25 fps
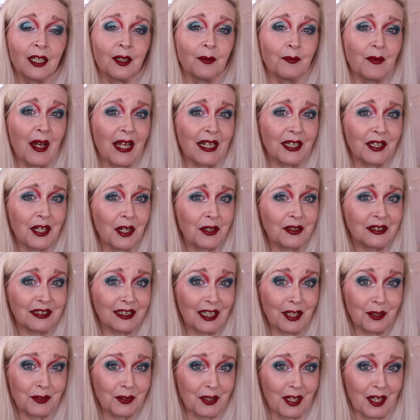made no
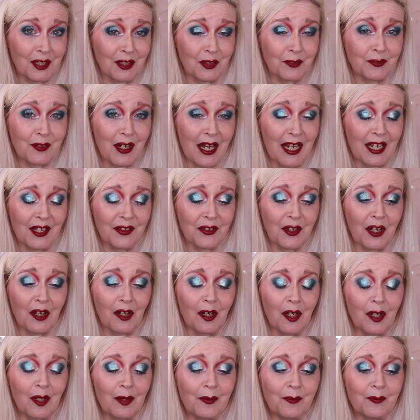secret of the fact that
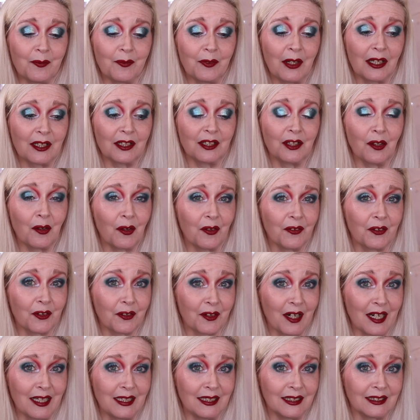I'm not the
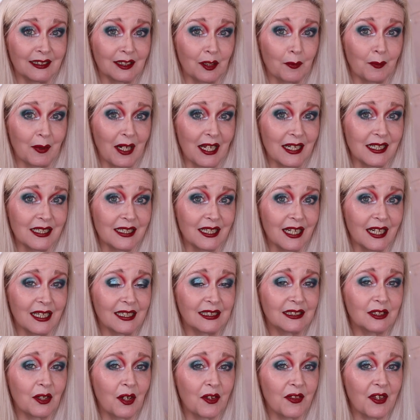greatest at blending,
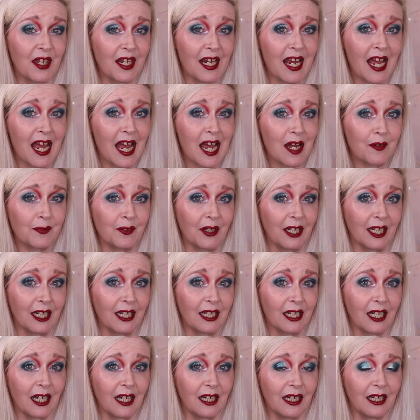so I think
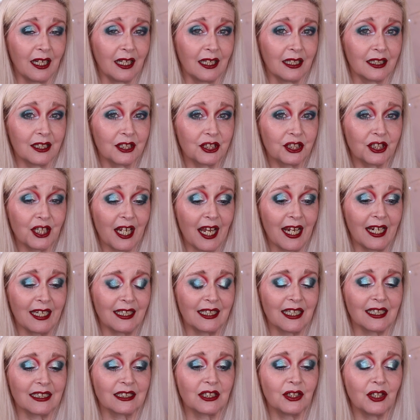having a shade
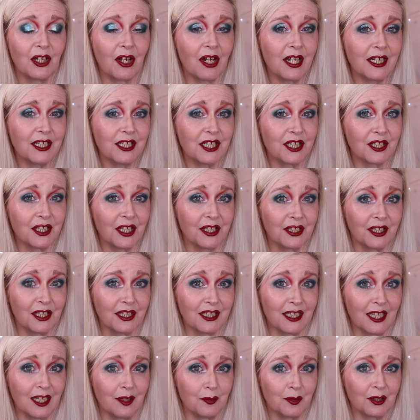that's lighter than the
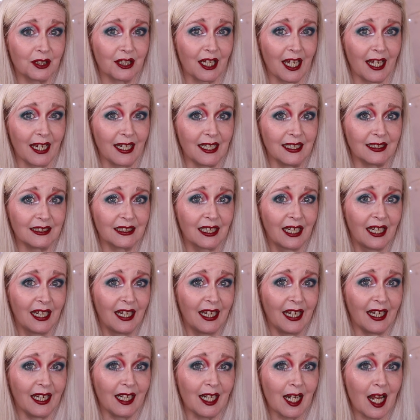deep shades
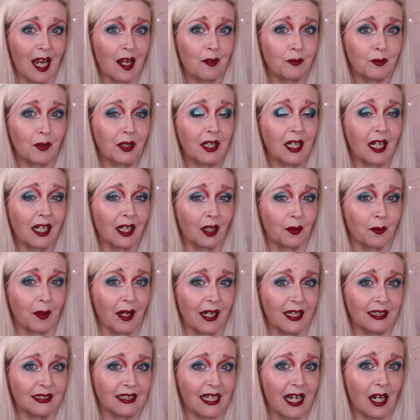in every
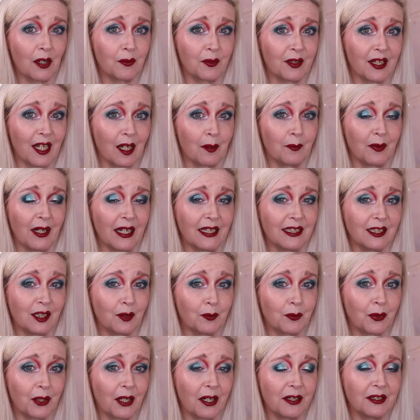colourway to help with that
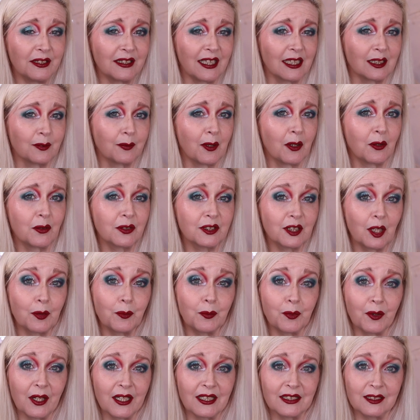blending process but also
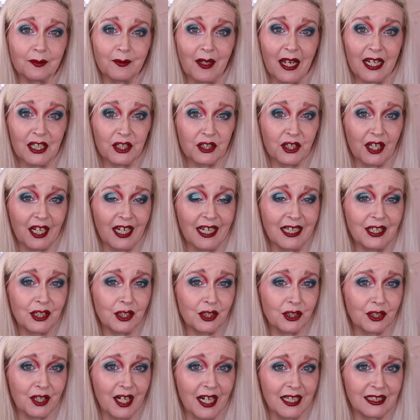bring some extra
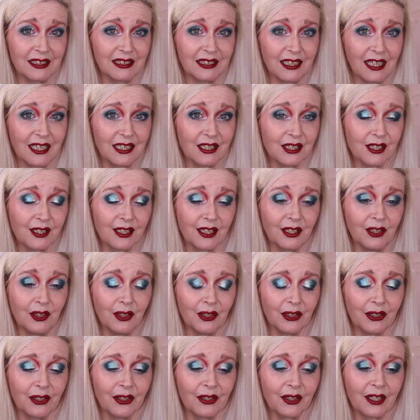interest into the
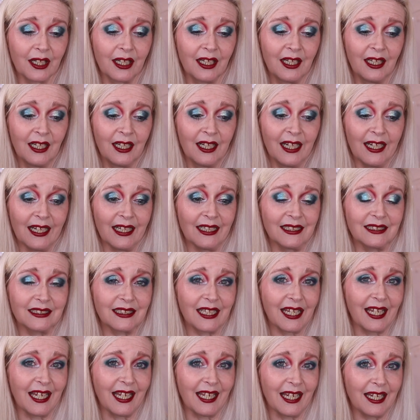look is
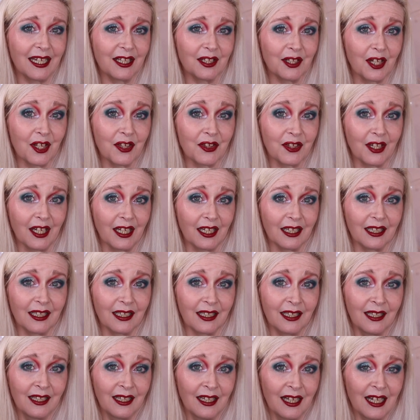key. And I
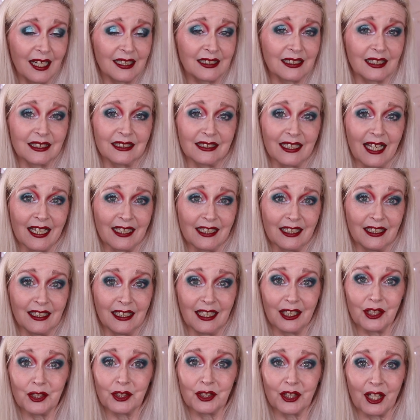think, as I said in
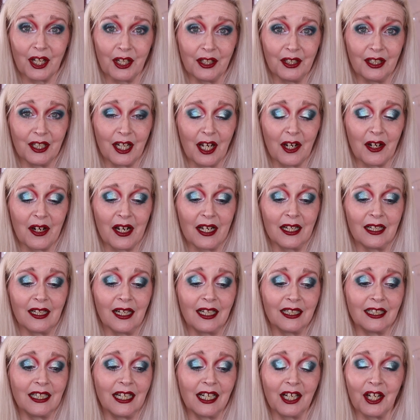the intro, you know,
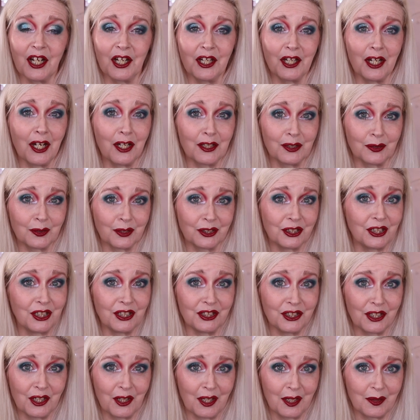Angelica knows what
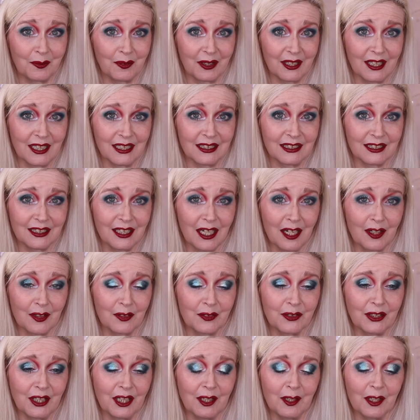she's doing with this
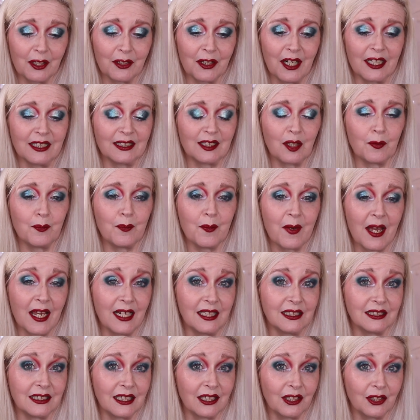stuff. She creates
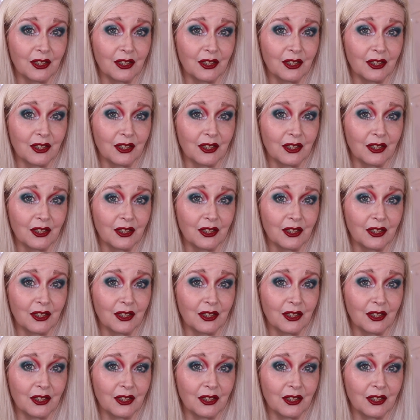amazing